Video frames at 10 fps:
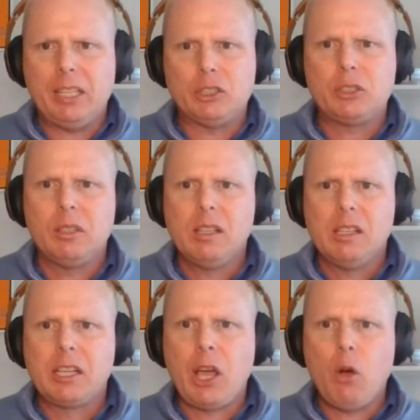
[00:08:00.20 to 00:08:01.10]
minutes
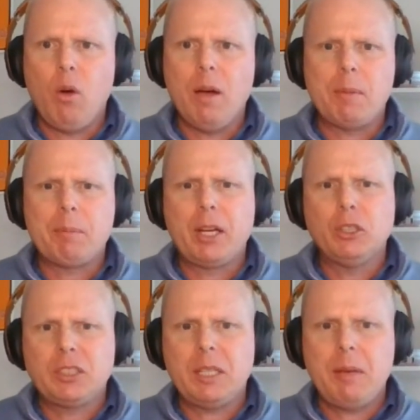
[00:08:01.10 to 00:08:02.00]
go up. I'm
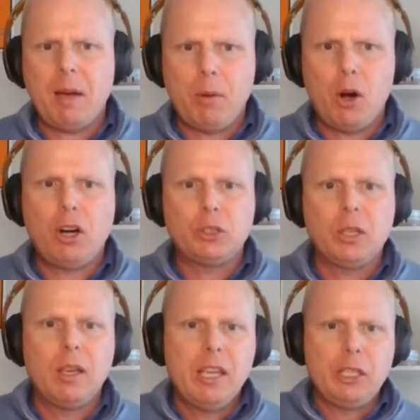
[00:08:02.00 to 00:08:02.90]
curious to see how
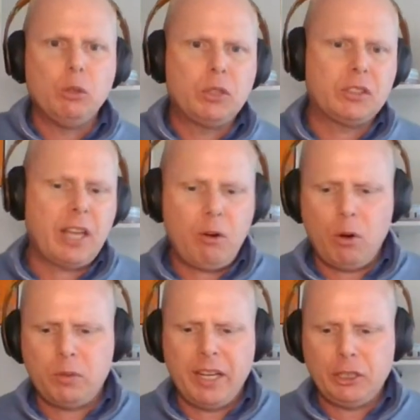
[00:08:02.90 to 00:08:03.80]
Barnes uses that
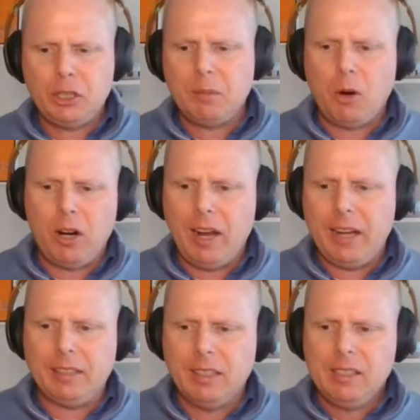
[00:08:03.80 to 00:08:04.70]
rotation tomorrow
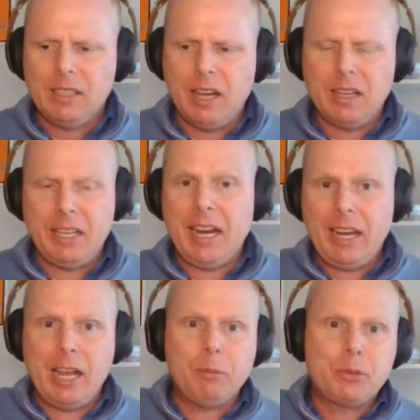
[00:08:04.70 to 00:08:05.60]
night. And
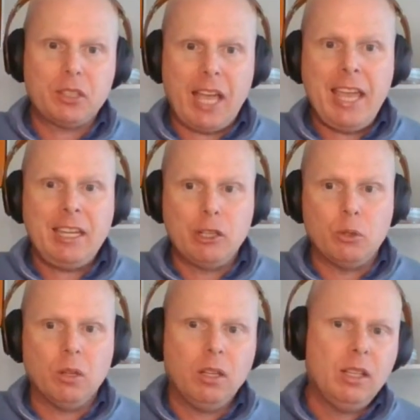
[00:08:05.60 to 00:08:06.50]
that helps
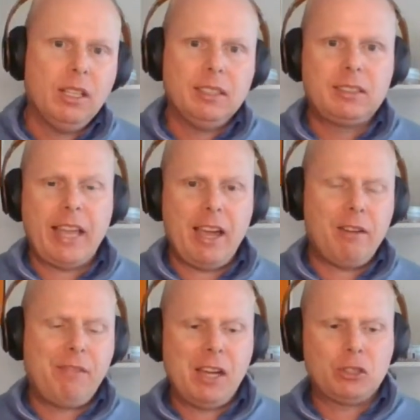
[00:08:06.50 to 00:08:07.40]
Adu stay
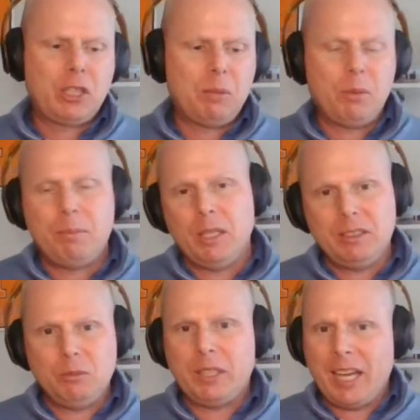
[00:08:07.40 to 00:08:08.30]
out of foul trouble.
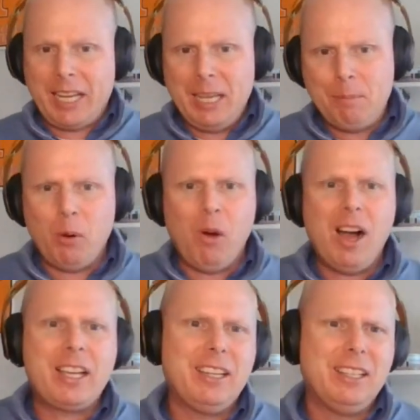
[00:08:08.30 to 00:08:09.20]
But we got to keep
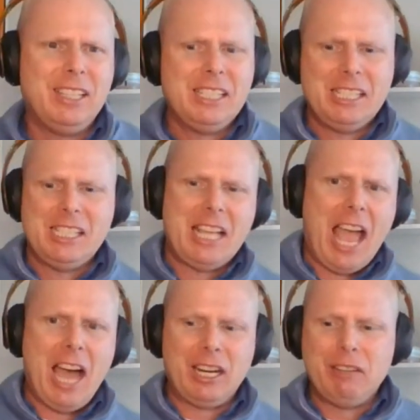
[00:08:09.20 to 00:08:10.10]
Awaka
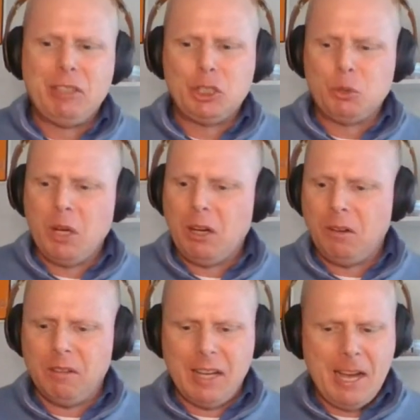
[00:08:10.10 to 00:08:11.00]
out of it as
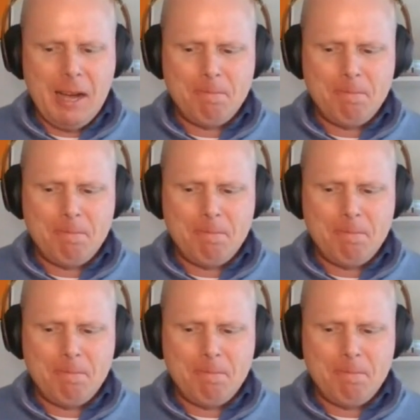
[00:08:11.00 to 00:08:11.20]
well.